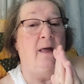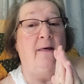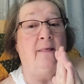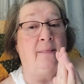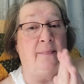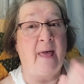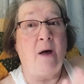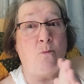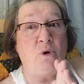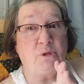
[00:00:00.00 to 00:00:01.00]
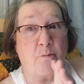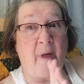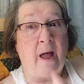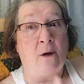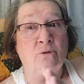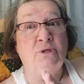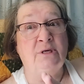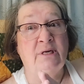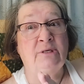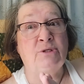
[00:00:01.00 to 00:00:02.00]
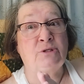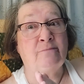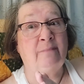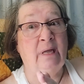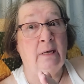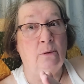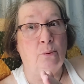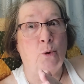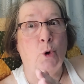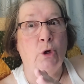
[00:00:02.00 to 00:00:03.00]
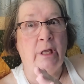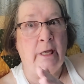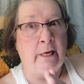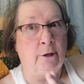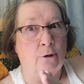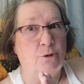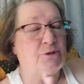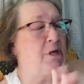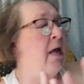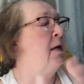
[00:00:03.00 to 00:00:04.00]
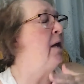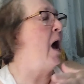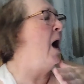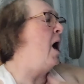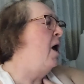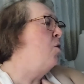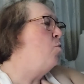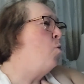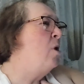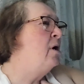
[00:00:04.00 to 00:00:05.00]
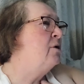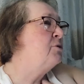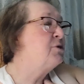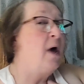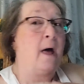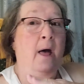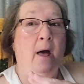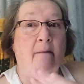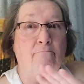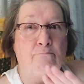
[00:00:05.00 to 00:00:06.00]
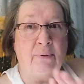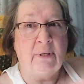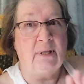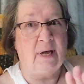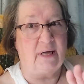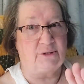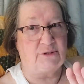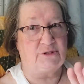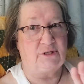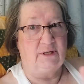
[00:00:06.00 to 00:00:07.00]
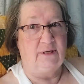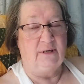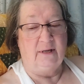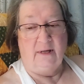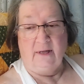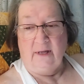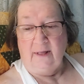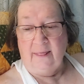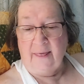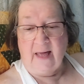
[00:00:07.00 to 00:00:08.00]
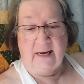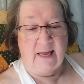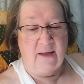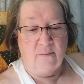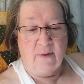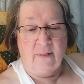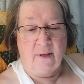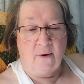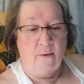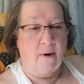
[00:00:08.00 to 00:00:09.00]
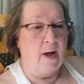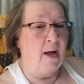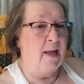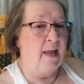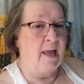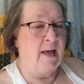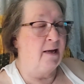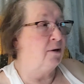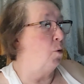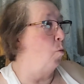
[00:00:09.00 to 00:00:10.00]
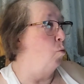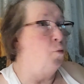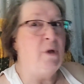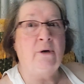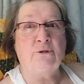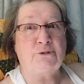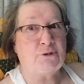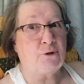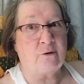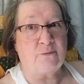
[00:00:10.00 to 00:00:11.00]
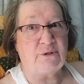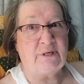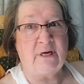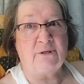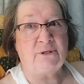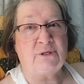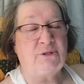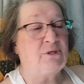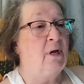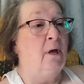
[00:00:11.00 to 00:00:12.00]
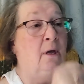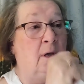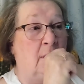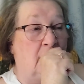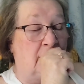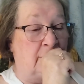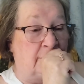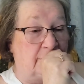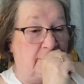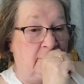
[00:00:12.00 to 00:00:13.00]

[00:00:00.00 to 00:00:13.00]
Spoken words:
That was pounded into me for years. And I was blessed that even though I had weird circumstances, I